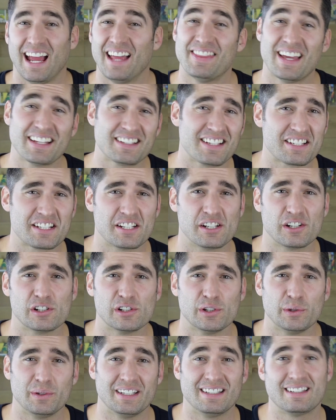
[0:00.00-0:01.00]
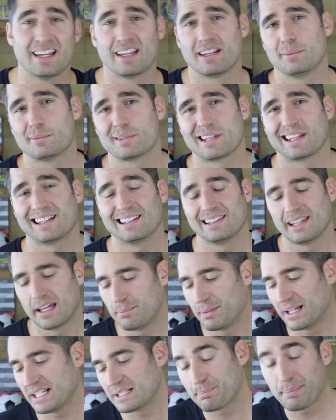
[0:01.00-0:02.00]
and that doesn't include addendums like
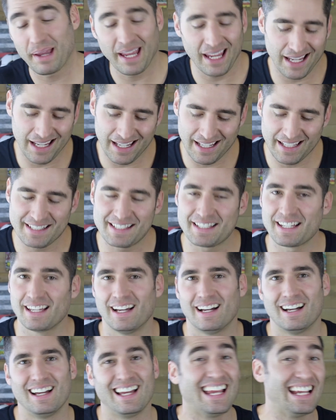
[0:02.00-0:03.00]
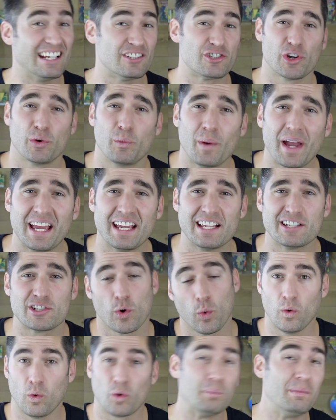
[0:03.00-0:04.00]
lead-based paint,
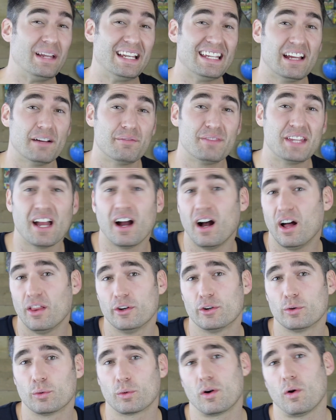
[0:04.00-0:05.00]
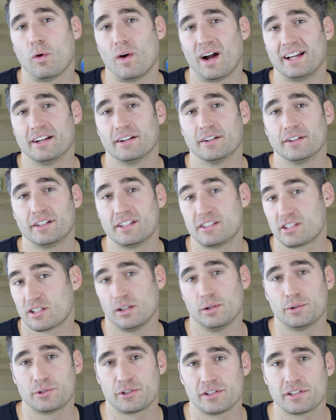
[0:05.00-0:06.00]
HOAs, or many of the other required
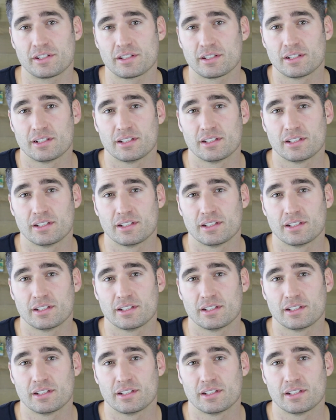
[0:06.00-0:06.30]
disclosures.